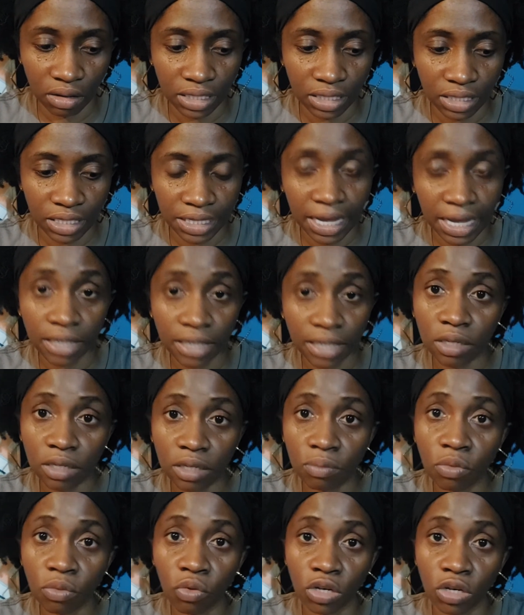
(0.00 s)

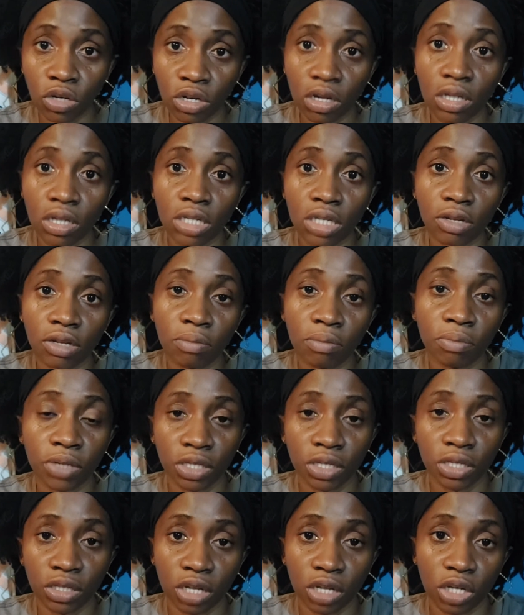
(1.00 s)
testimonials, some
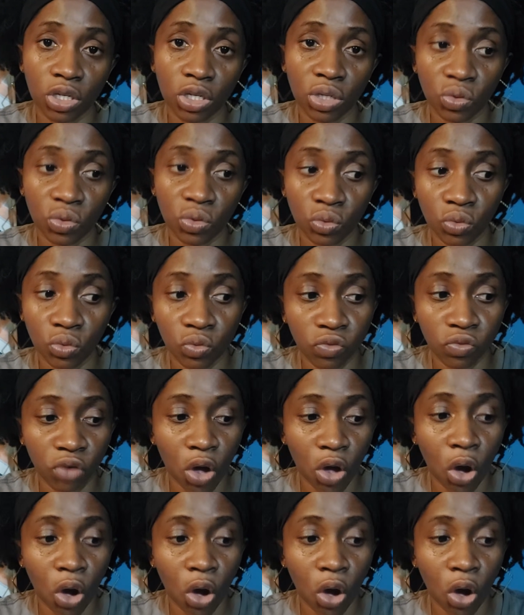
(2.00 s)
persons who've